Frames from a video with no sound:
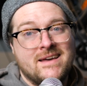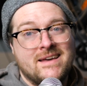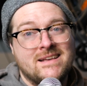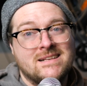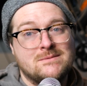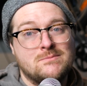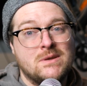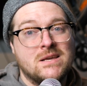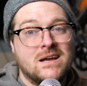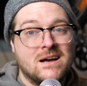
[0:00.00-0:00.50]

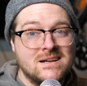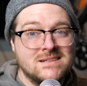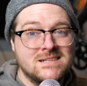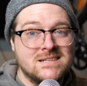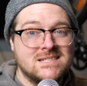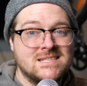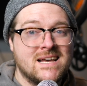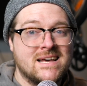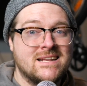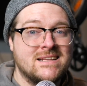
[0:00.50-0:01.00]
is because
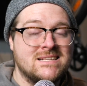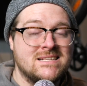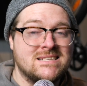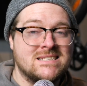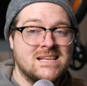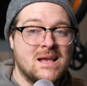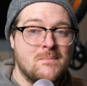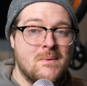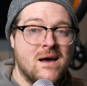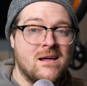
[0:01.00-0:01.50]
it's at a
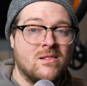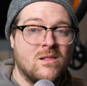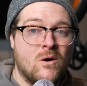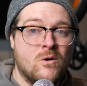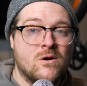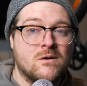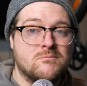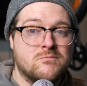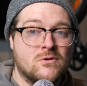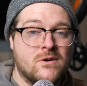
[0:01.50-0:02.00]
semi
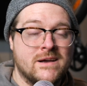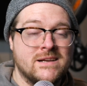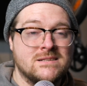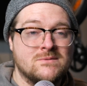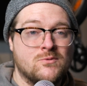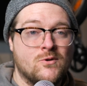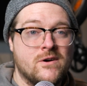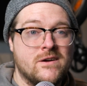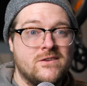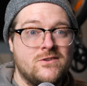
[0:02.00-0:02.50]
lower price
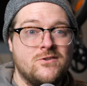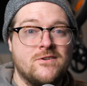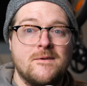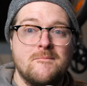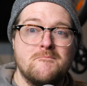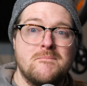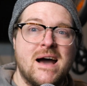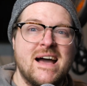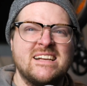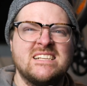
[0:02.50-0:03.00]
point, you
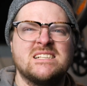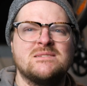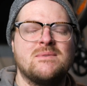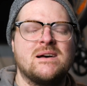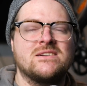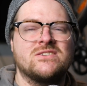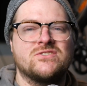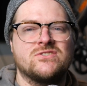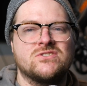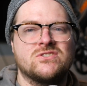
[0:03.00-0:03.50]
can buy some
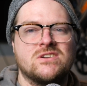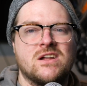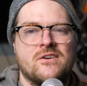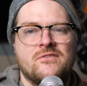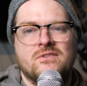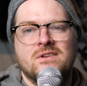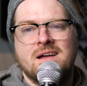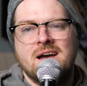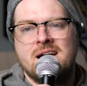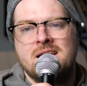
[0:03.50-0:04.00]
extra
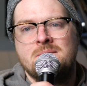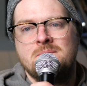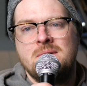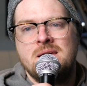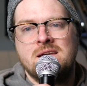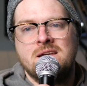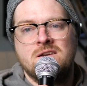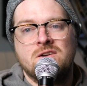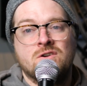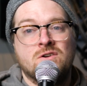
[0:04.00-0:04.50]
stuff and kind of
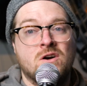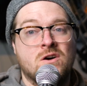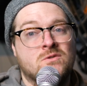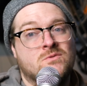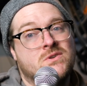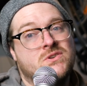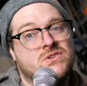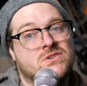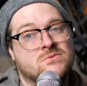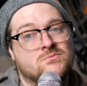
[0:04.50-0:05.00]
make it your own,
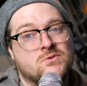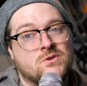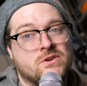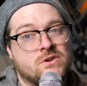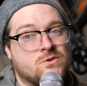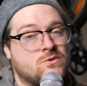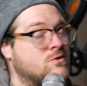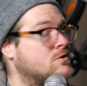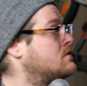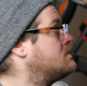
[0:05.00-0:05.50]
which is pretty
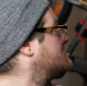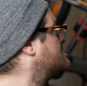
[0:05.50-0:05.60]
cool.